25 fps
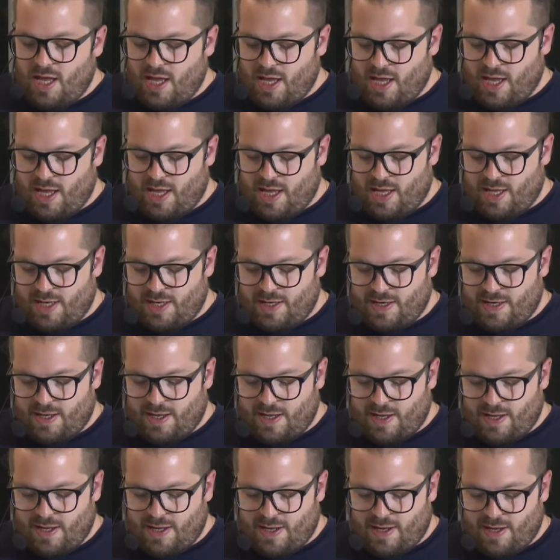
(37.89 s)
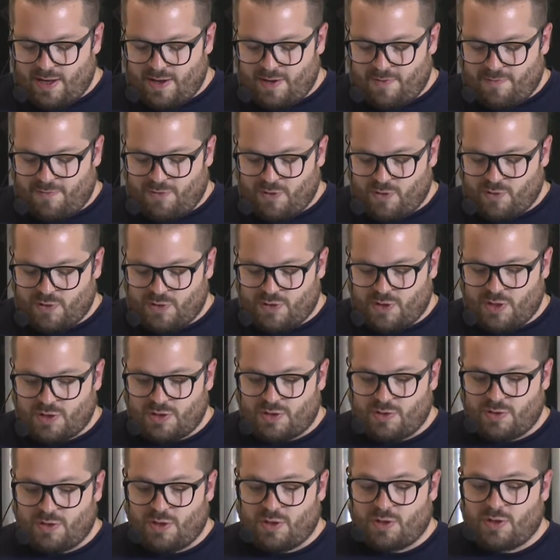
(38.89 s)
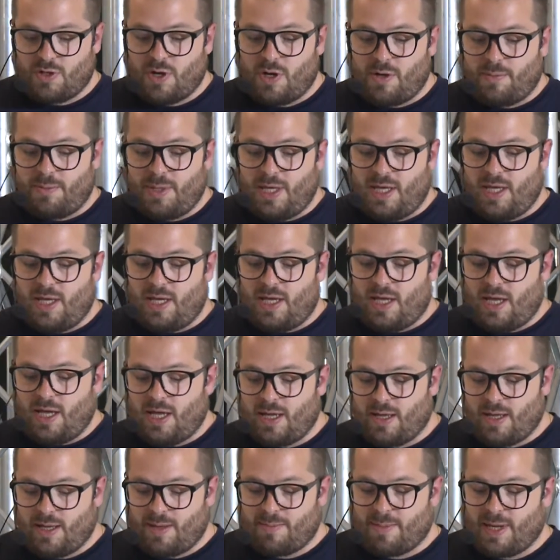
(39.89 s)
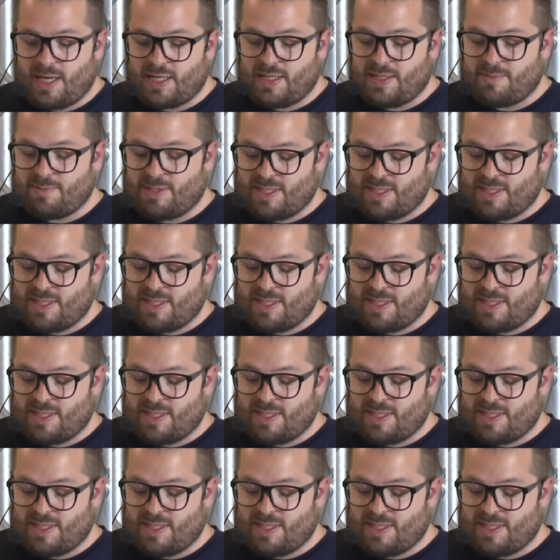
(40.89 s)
And for those who don't know me, my name